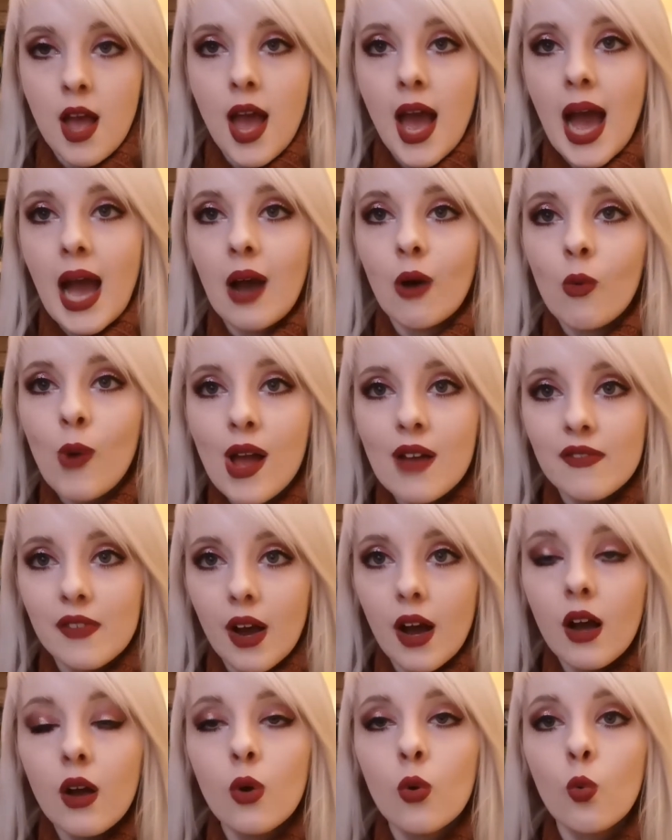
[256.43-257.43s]

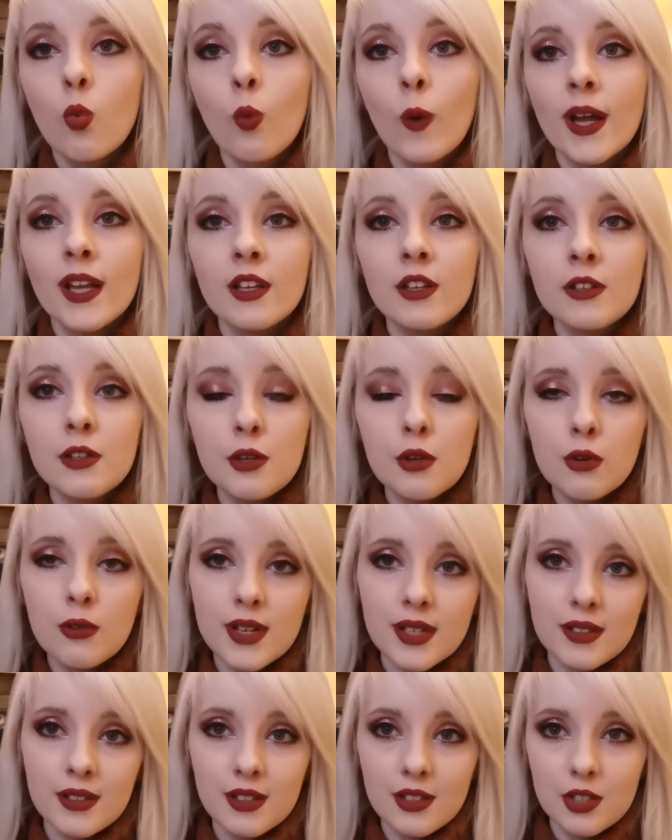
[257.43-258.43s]
However, when you're
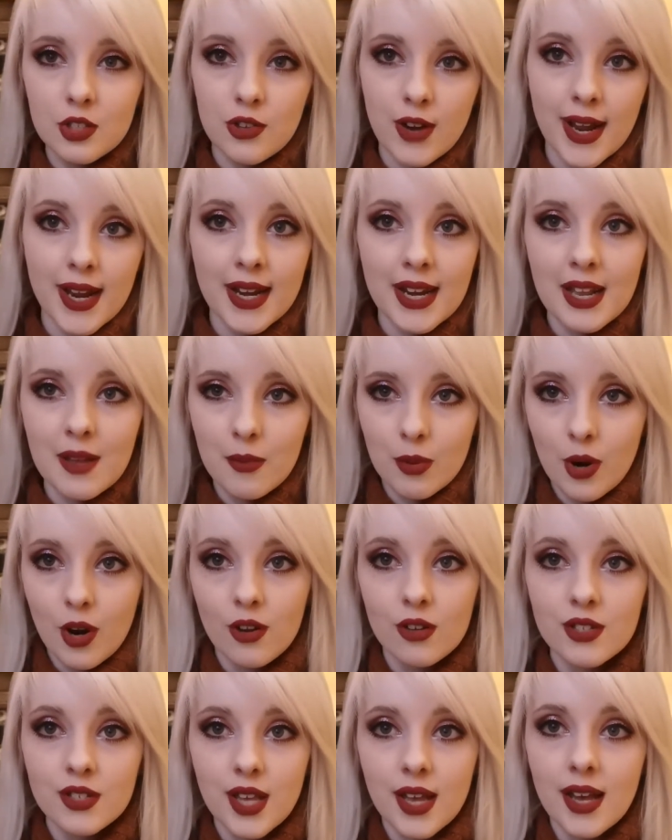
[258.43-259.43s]
in the training
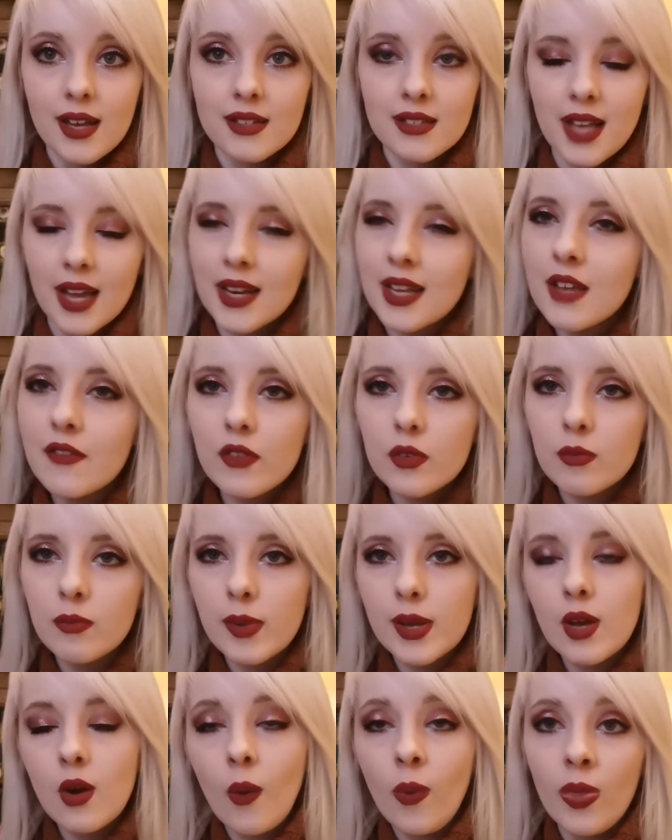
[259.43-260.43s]
process, and even
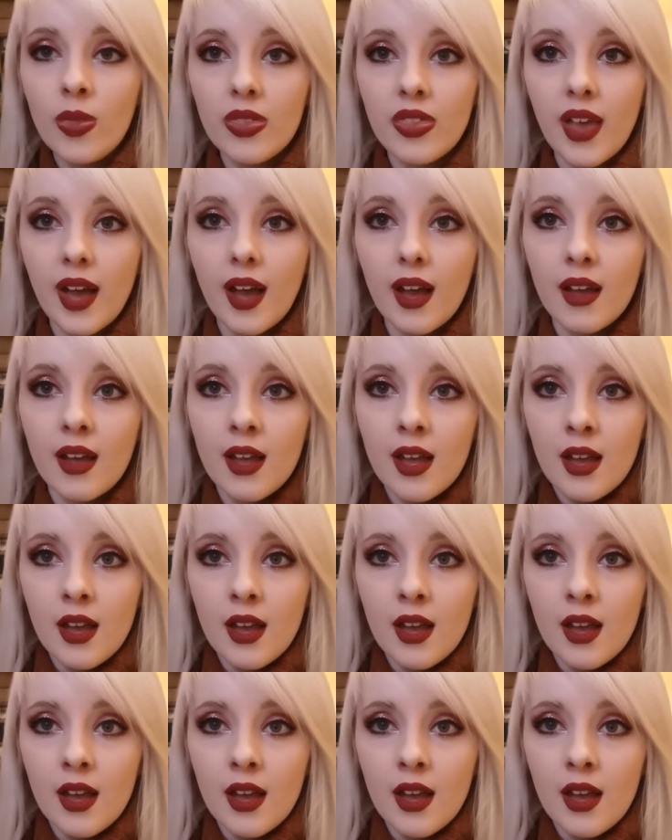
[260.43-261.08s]
beyond that,